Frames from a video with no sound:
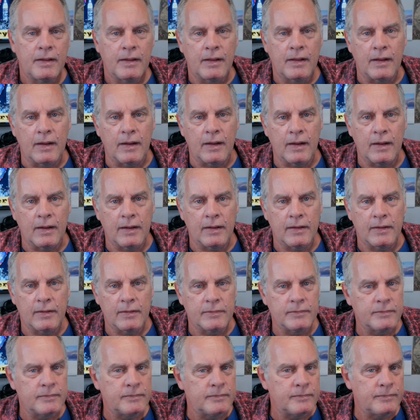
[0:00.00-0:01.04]

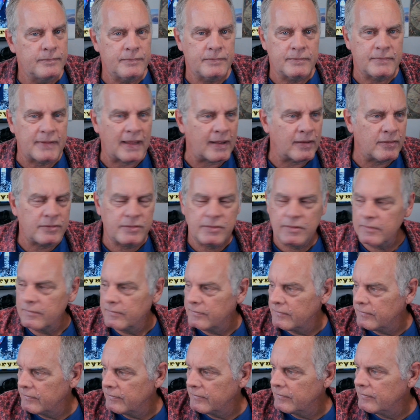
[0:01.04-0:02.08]
down to
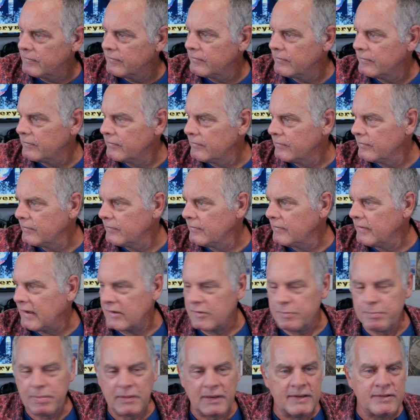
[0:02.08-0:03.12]
his
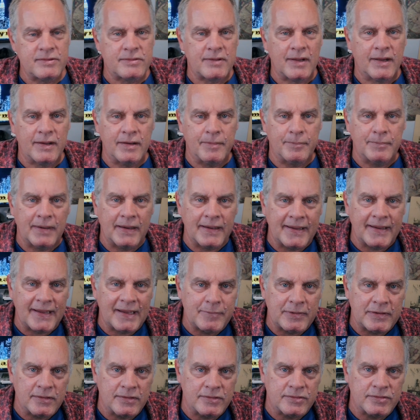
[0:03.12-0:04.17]
place down in
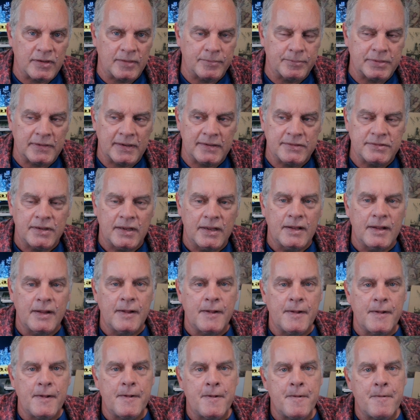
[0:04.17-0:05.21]
Miami or someplace.
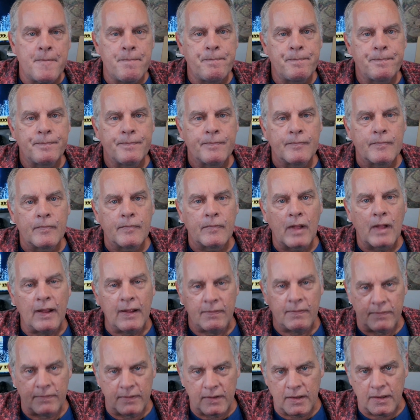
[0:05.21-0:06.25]

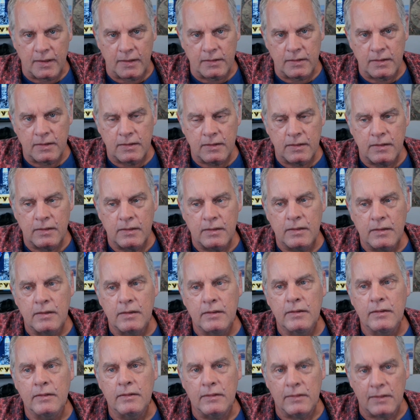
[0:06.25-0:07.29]
And then
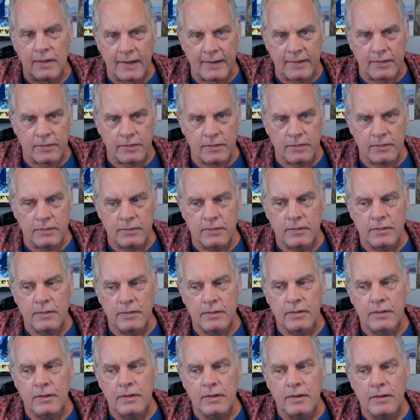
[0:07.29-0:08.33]
later
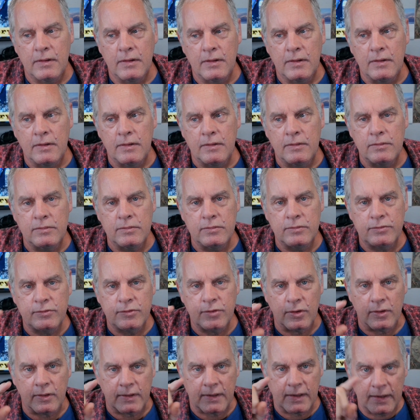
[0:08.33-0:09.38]

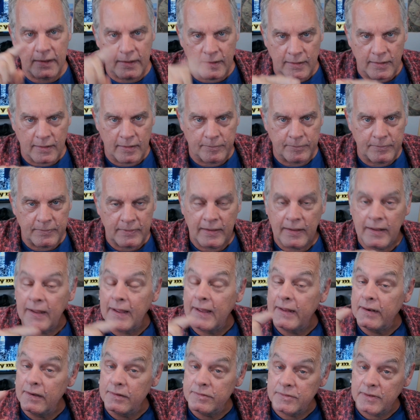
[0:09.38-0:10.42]
took him
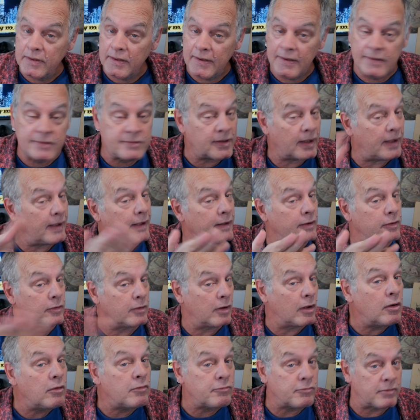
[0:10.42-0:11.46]
and his kids and
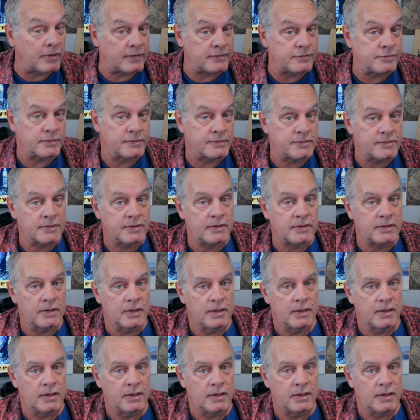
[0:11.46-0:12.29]
no Richardson